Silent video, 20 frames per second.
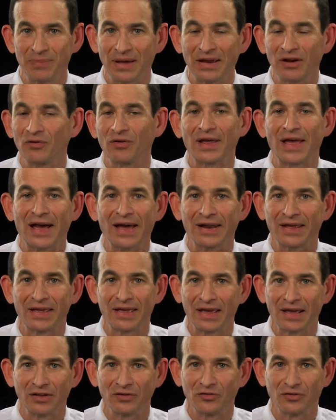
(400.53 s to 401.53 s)
pancreatic
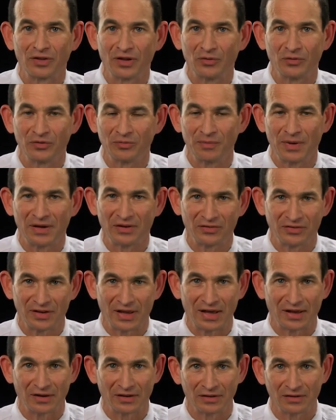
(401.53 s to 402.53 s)
cancer that was
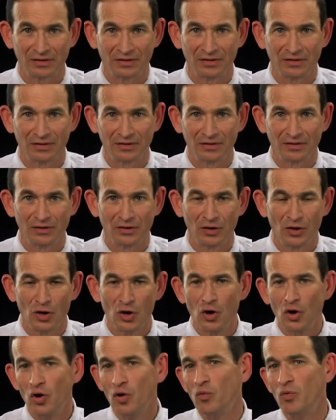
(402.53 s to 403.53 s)
metastatic?
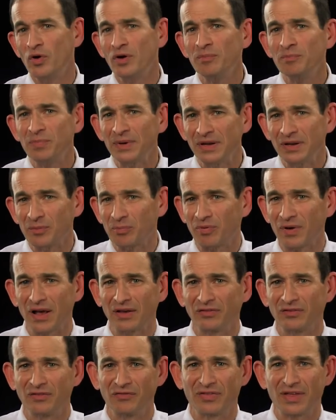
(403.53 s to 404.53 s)
Who wouldn't be
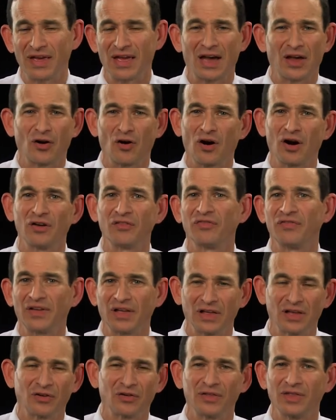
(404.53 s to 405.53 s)
depressed if they had heart
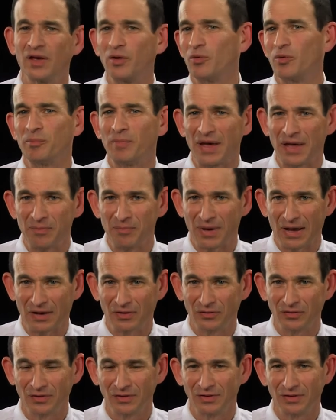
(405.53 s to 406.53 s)
failure and they were
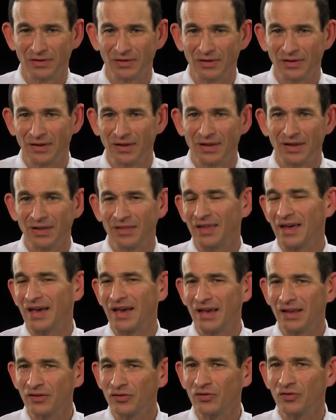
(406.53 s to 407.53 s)
bedbound? The
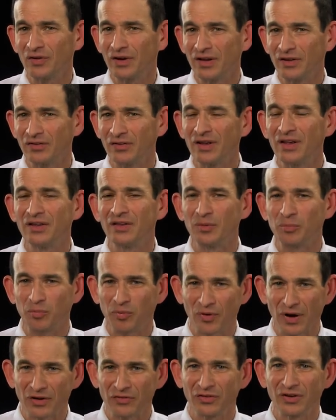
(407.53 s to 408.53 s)
answer is
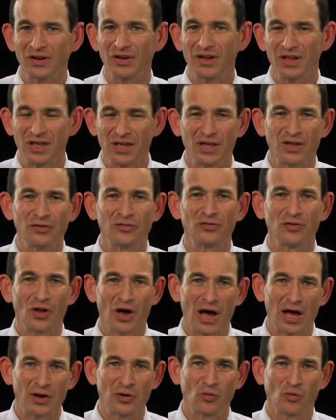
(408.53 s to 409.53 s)
depression is
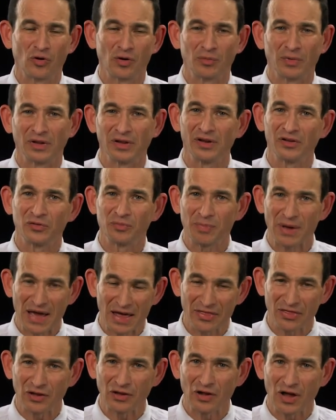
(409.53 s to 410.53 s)
not normal. It is
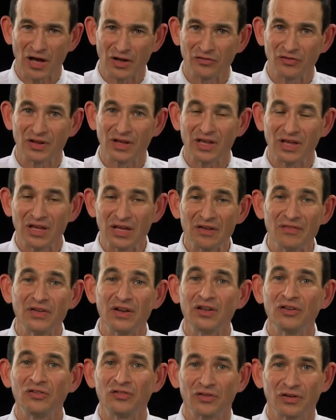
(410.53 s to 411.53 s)
pathologic,
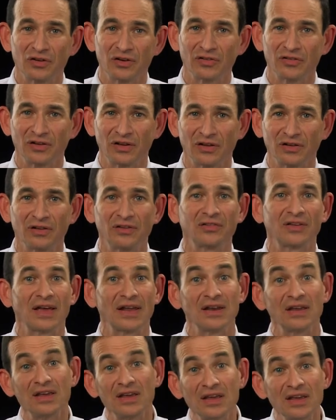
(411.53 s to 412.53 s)
even in serious illness
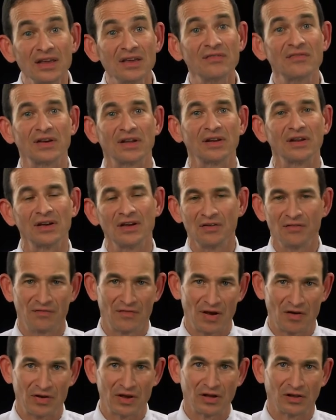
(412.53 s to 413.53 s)
and even
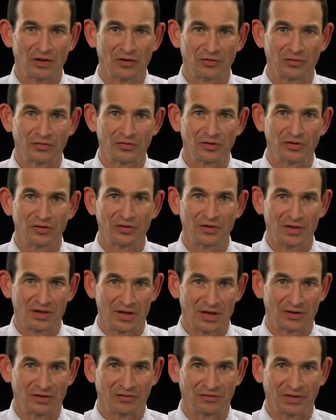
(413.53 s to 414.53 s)
very close to the
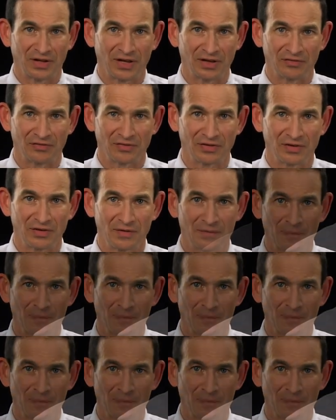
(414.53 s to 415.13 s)
end of life,